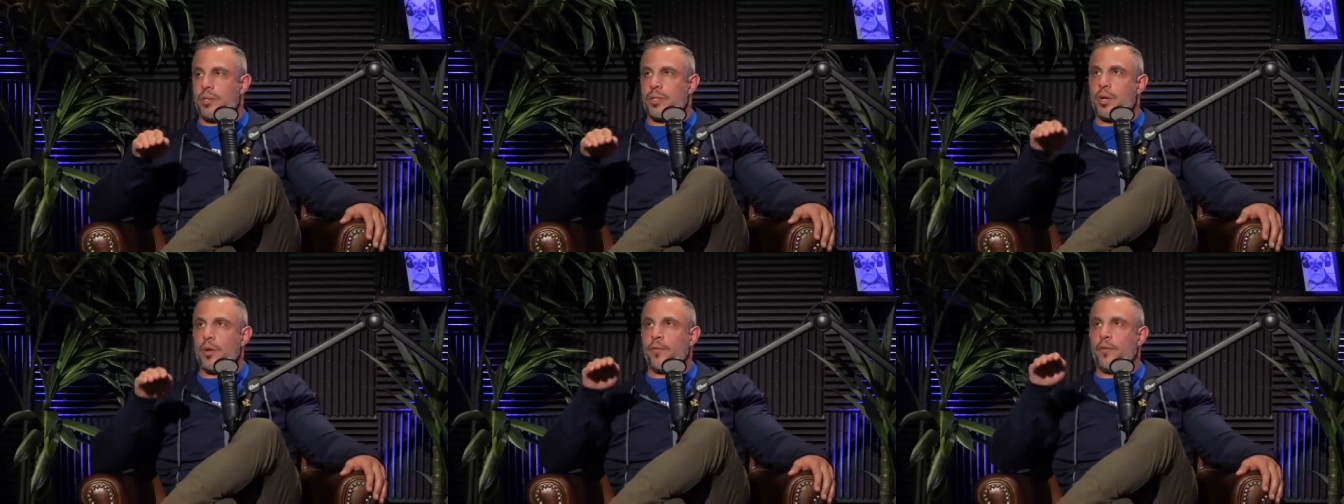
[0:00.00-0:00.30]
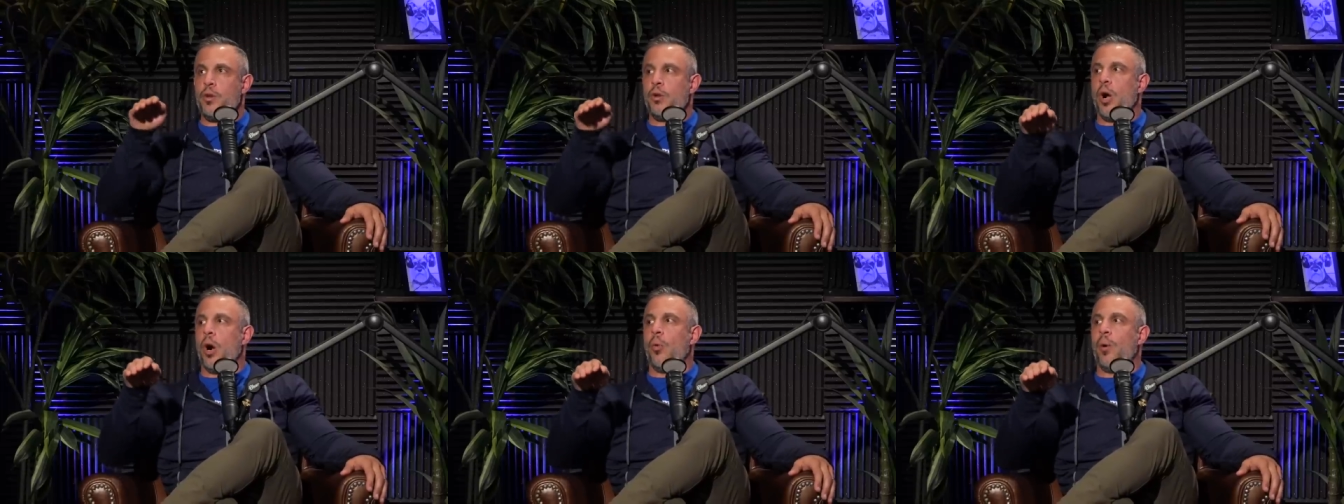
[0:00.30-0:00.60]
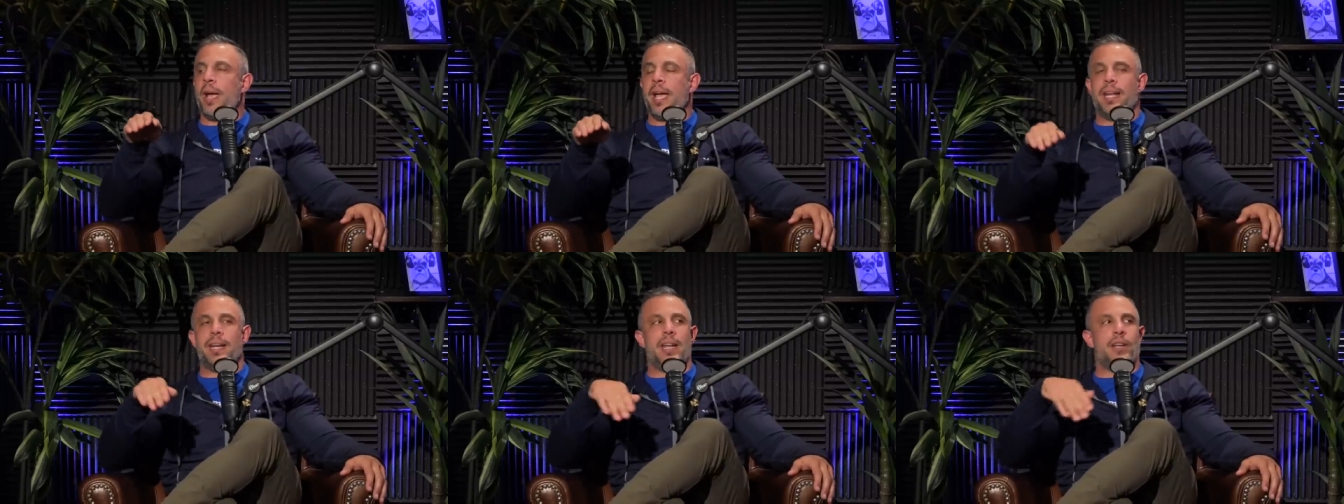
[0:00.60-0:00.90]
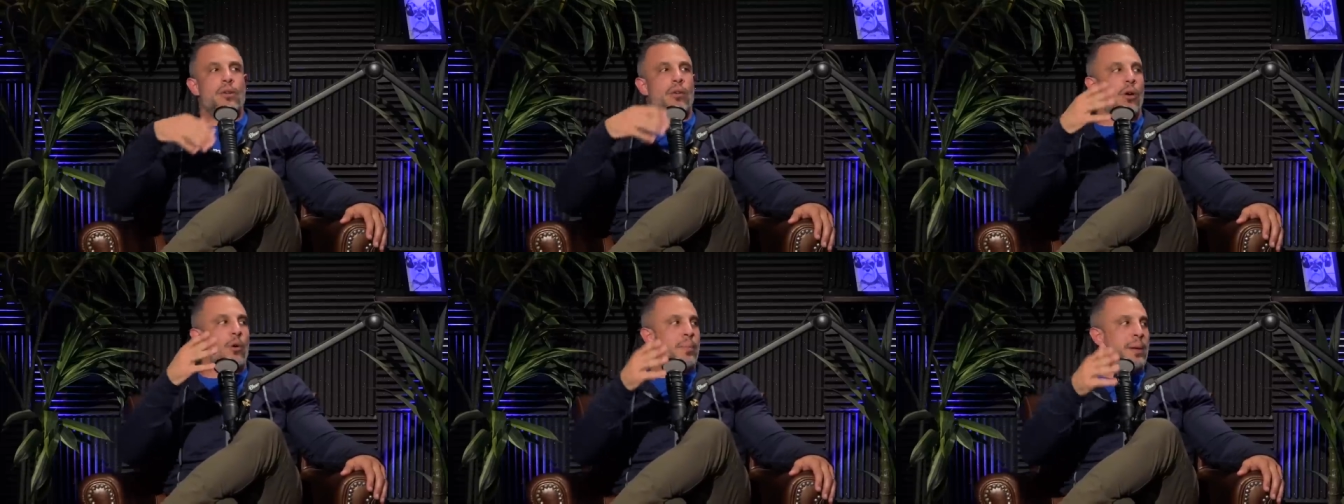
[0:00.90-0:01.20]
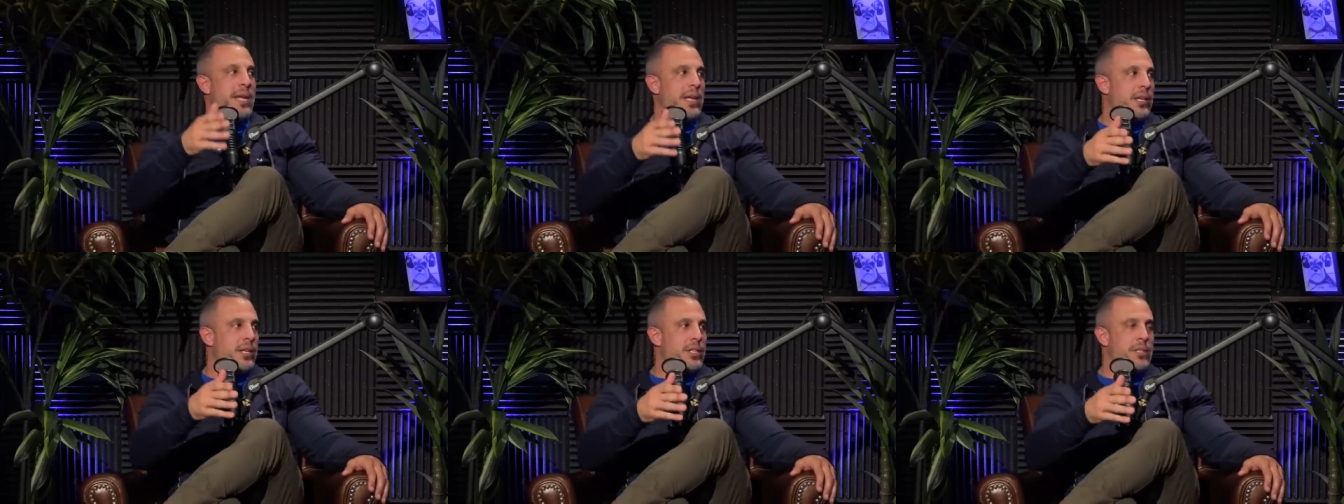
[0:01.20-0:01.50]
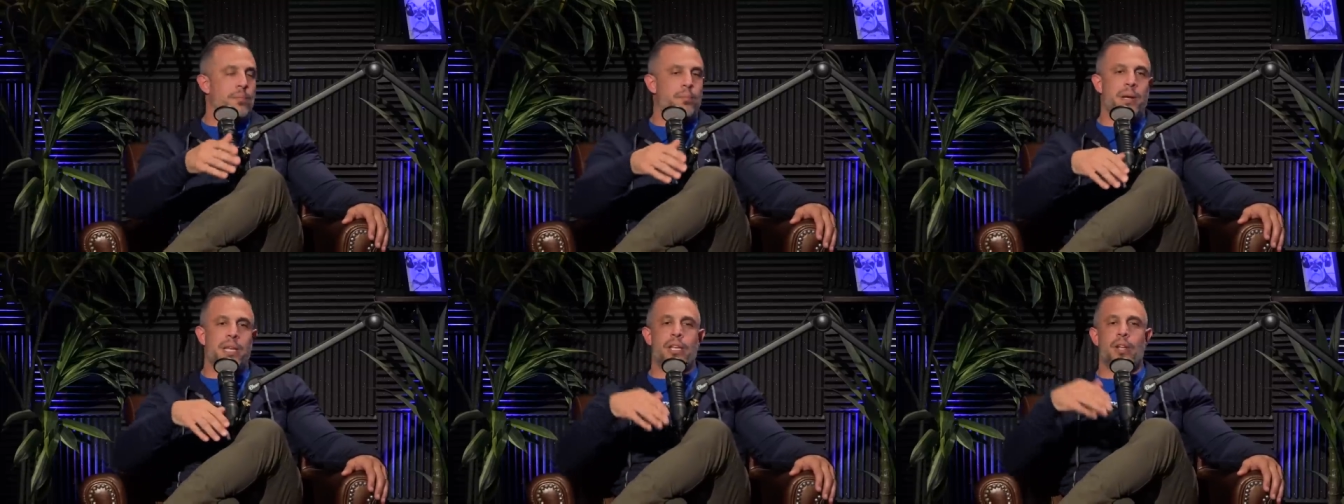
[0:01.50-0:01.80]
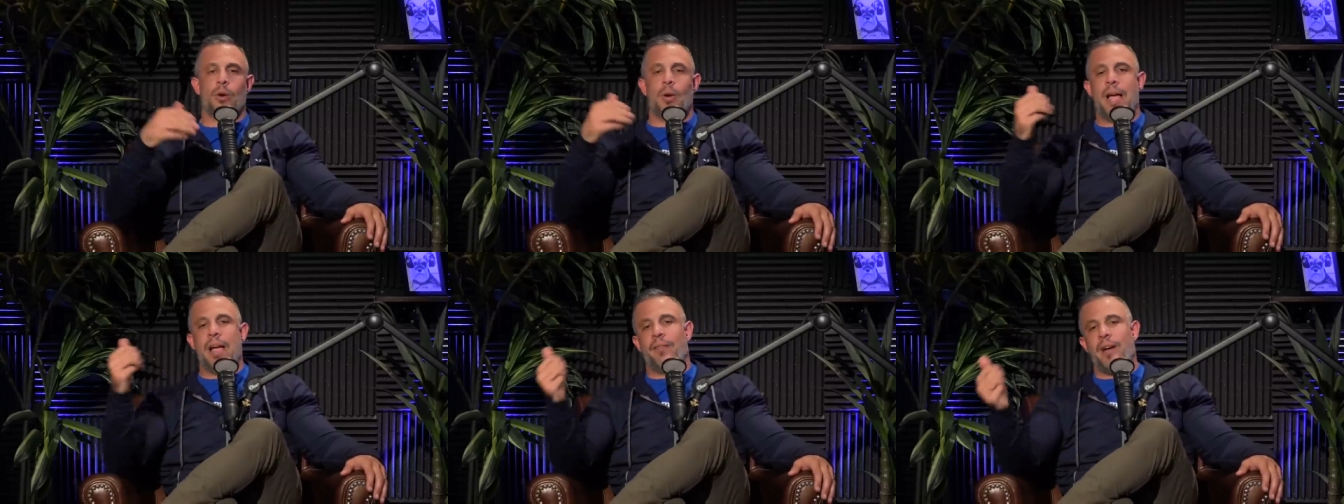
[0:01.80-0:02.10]
So if you go in and you're obese, but you
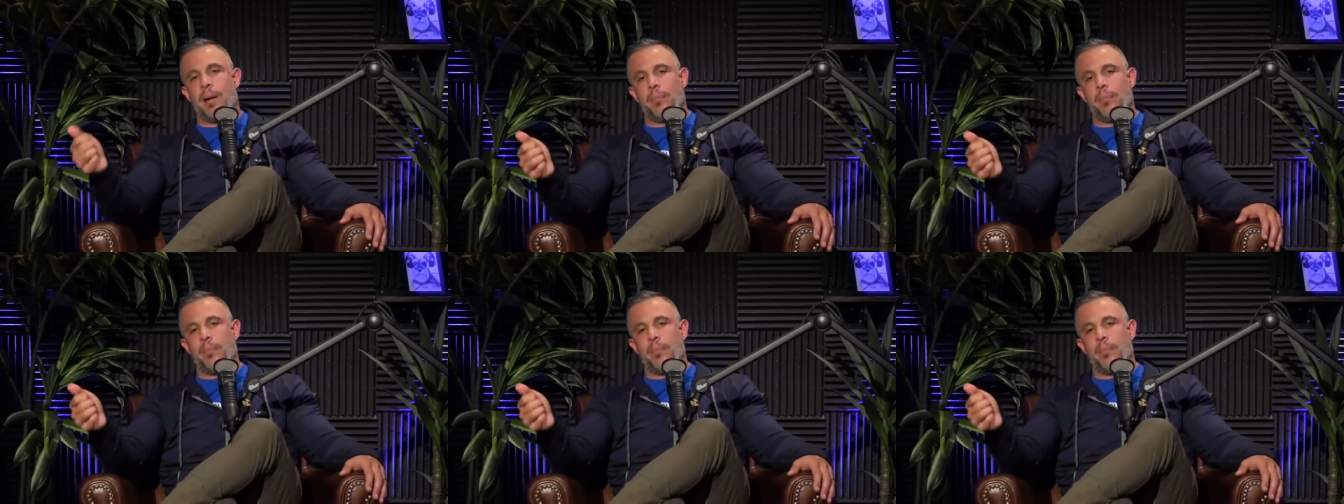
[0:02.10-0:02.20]
don't have